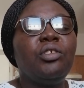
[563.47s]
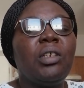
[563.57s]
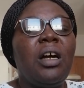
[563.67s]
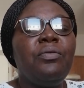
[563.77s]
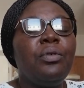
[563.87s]

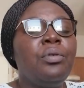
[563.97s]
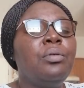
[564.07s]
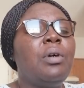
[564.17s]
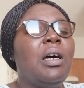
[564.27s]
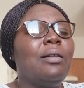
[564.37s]

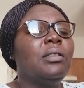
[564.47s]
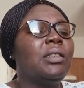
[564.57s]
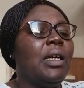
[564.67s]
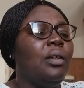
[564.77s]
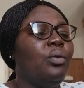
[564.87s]
travel
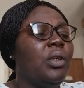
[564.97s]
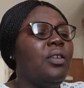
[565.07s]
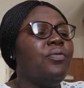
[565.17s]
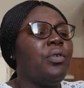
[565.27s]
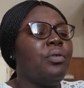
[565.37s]
outside
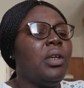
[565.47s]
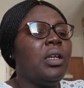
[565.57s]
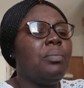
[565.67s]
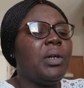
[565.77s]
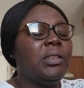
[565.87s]
looking for
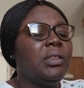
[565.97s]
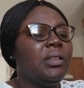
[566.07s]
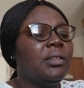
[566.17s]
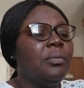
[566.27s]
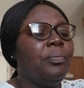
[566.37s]
greener
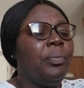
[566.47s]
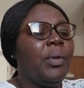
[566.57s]
pastures.